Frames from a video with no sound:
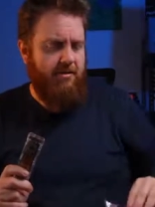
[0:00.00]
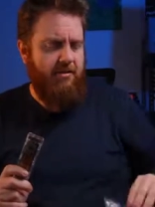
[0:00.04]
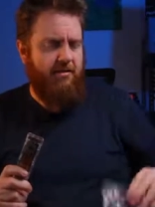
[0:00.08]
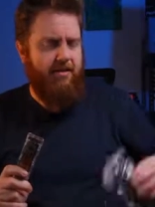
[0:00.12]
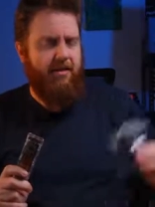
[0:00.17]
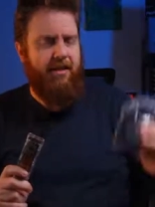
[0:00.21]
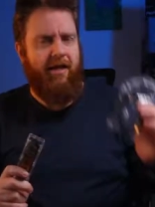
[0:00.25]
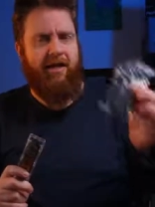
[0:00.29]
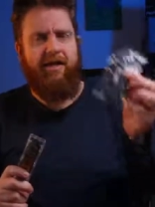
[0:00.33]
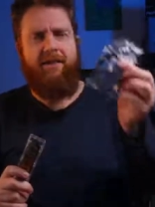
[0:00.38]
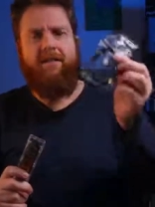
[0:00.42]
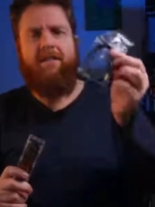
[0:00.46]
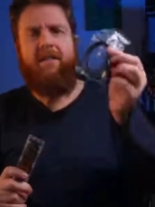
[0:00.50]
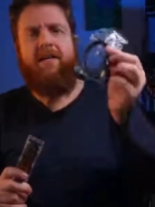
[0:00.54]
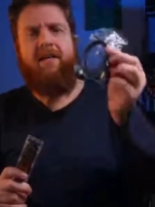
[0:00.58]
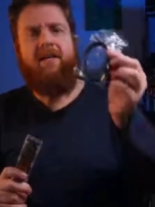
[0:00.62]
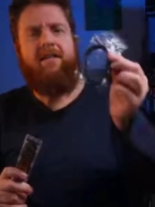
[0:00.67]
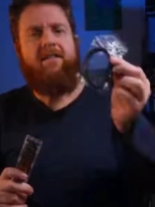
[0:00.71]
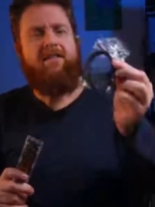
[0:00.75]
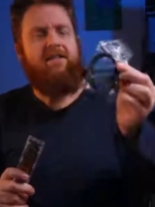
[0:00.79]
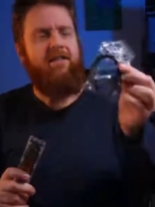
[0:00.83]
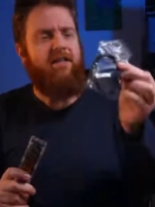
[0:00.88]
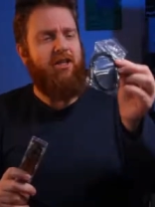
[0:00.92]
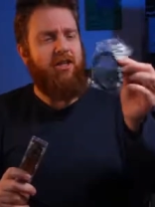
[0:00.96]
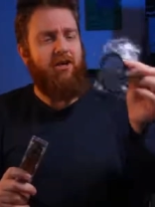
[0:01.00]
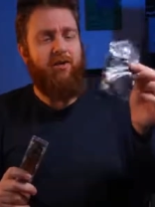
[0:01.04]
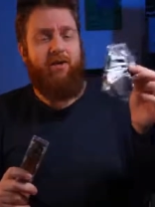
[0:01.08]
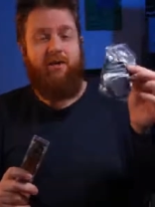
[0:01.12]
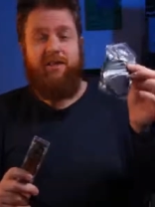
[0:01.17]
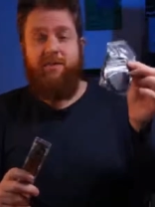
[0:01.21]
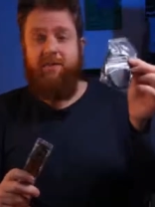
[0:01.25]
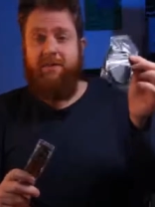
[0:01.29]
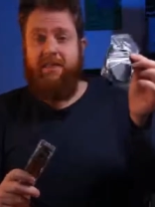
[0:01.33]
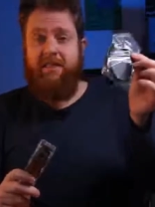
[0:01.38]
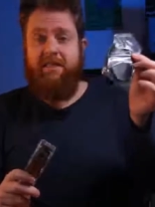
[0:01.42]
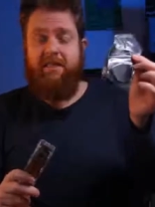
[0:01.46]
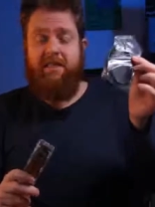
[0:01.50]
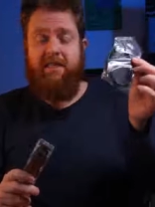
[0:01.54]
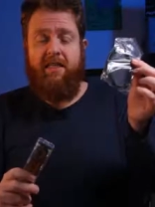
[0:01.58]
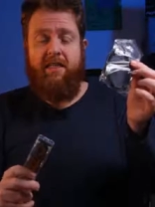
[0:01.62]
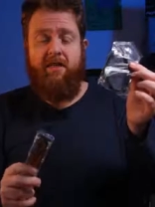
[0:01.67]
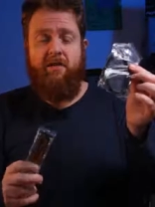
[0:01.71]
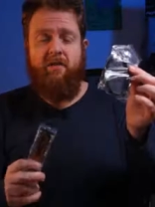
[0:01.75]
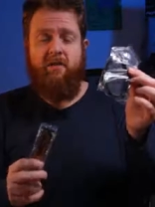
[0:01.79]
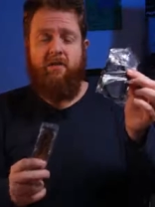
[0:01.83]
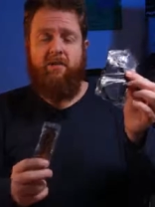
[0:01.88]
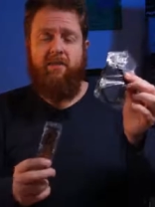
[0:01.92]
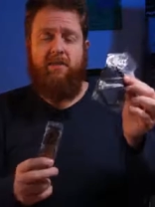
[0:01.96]
There. The USB-C to
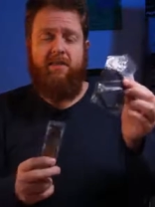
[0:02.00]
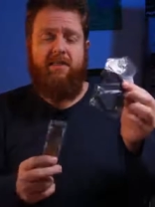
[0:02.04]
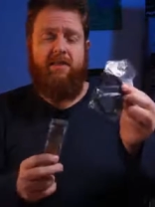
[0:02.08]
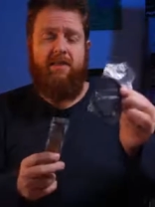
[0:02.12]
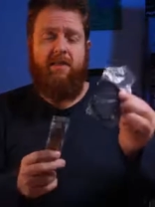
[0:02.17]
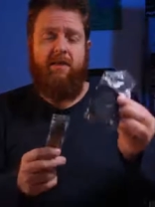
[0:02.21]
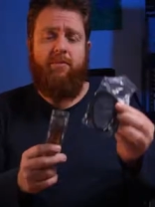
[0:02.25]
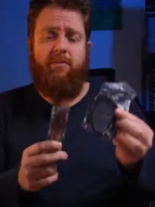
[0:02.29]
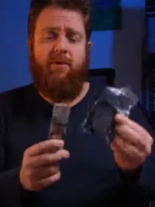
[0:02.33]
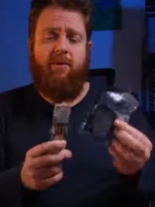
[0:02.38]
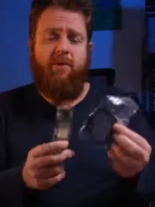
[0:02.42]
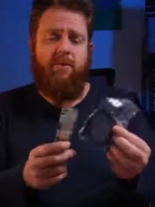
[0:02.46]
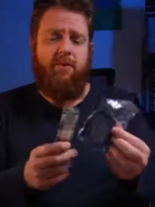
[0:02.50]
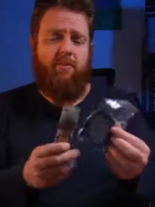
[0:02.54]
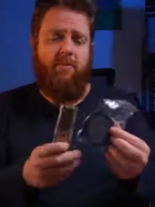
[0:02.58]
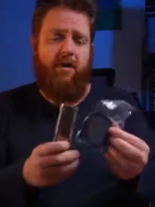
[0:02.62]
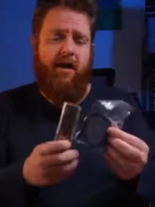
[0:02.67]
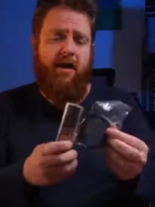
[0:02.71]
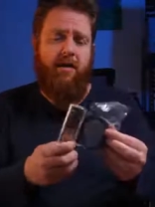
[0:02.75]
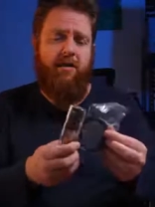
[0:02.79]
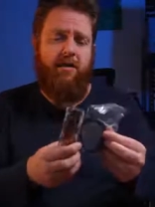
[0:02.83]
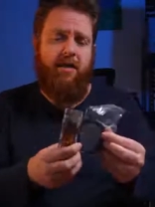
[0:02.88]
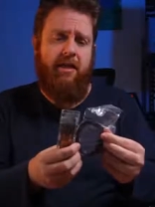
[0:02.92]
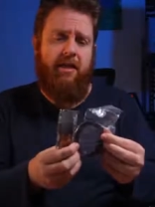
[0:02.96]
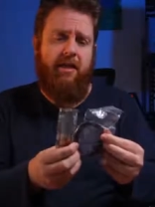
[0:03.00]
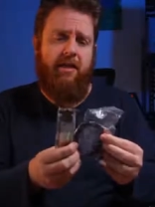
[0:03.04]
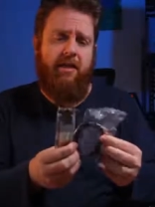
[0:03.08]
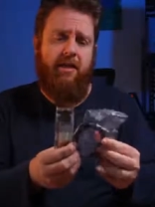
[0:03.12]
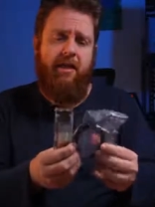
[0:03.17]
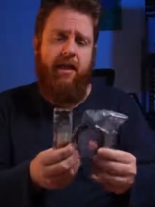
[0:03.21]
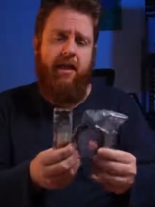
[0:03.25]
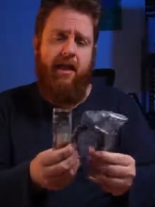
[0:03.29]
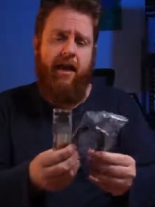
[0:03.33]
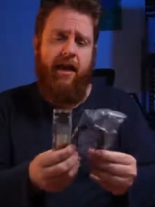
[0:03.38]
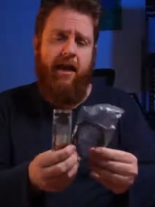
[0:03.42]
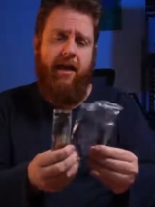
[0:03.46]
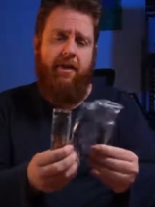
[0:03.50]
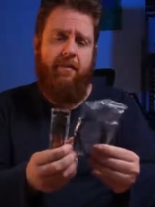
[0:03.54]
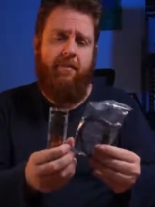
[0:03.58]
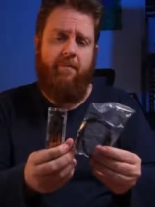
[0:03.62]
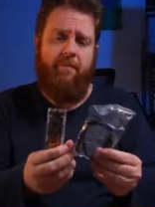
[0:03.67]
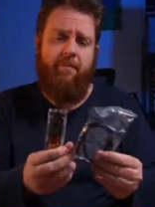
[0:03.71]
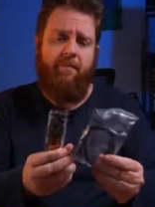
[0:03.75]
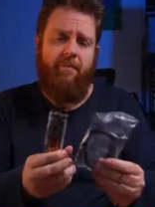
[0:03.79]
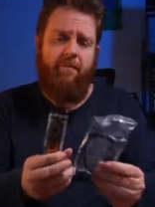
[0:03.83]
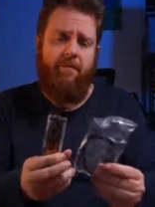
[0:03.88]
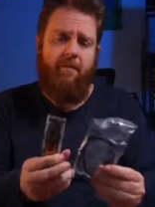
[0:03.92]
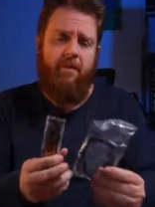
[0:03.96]
USB-C, because apparently
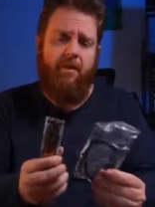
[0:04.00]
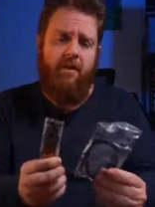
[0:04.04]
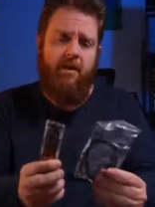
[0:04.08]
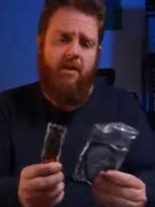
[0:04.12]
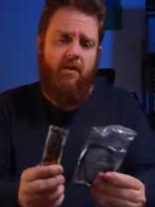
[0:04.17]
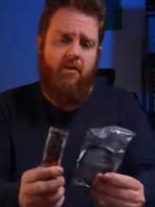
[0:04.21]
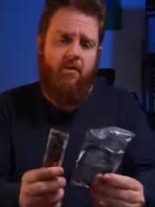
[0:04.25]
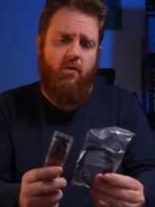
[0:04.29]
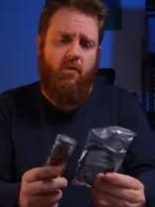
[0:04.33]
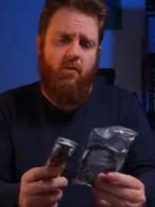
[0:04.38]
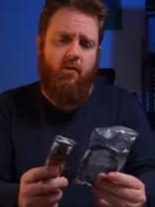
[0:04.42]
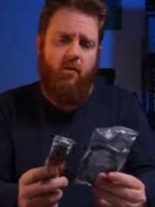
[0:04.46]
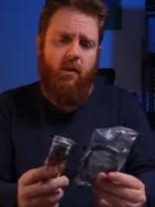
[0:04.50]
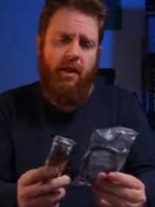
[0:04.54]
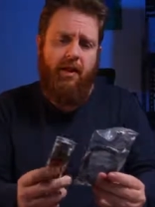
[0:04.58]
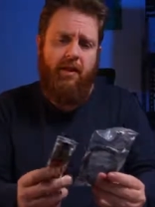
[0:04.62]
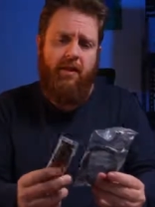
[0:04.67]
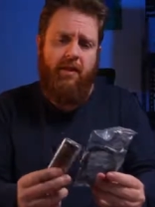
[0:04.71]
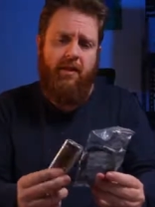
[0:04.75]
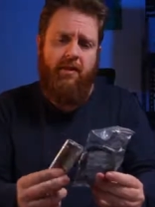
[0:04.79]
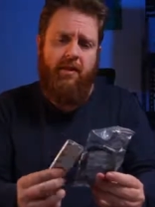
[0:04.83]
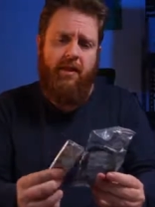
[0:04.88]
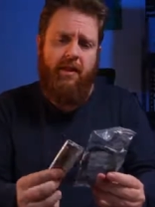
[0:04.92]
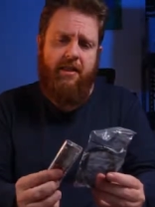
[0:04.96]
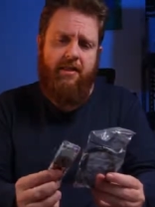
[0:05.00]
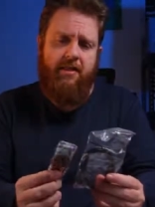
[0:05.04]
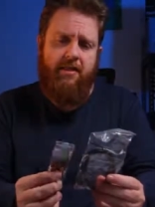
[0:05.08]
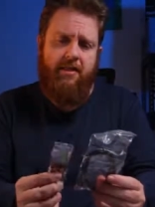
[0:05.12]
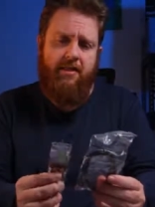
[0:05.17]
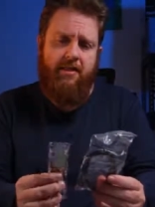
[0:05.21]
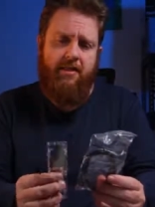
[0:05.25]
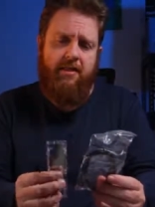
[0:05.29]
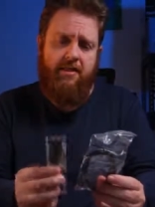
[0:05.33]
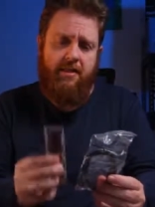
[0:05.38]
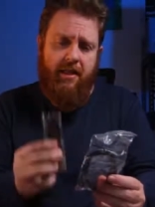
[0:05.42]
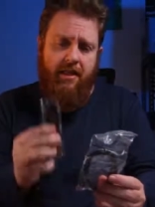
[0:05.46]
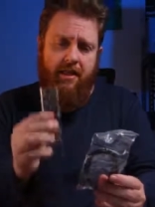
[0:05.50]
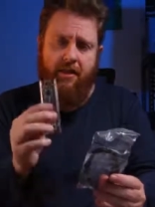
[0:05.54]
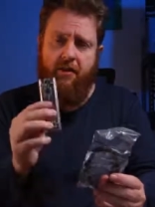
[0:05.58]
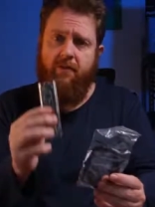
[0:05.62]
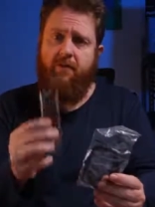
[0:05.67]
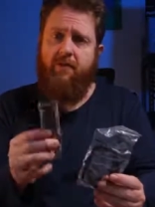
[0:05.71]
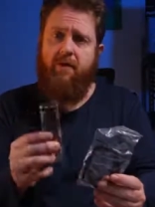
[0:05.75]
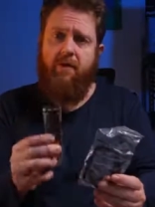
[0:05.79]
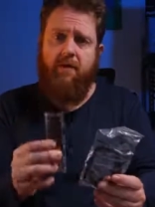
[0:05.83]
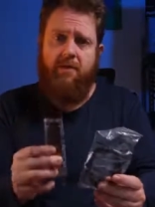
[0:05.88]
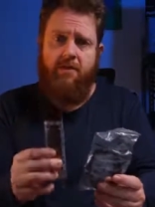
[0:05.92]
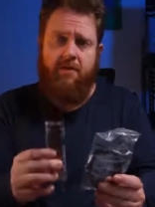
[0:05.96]
one of the things, and I've
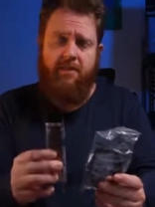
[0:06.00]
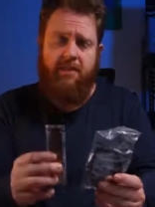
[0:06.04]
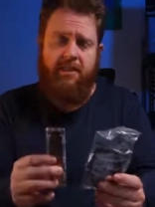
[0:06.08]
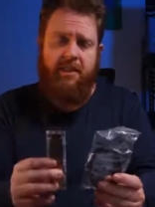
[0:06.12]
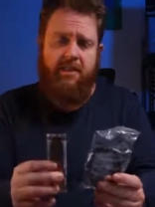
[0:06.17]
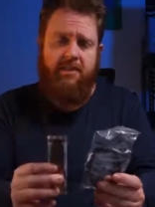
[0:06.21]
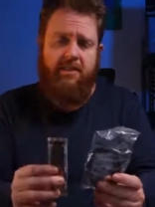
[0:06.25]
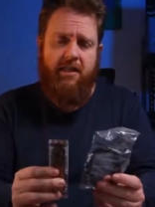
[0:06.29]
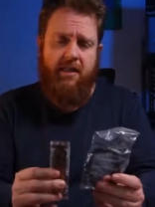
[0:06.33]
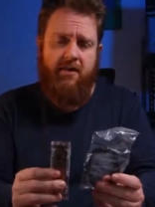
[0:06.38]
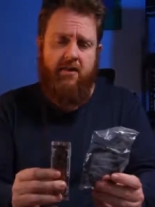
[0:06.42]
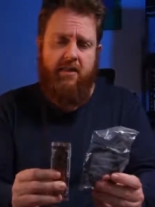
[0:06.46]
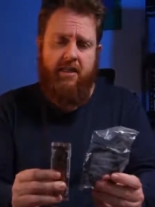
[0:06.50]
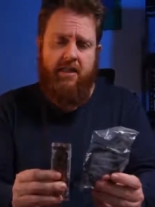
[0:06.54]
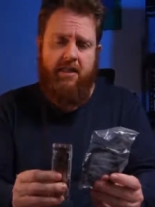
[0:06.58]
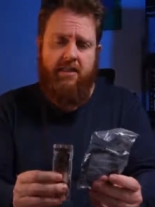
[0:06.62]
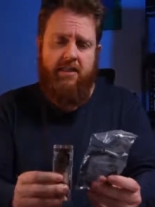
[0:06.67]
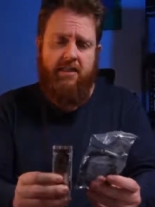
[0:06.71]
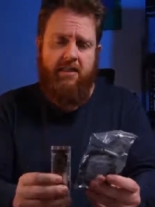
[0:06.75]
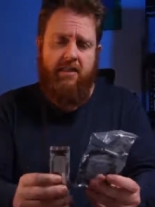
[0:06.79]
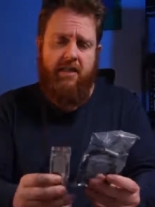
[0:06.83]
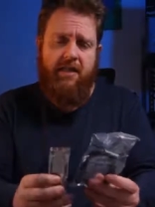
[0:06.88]
got to do testing on this,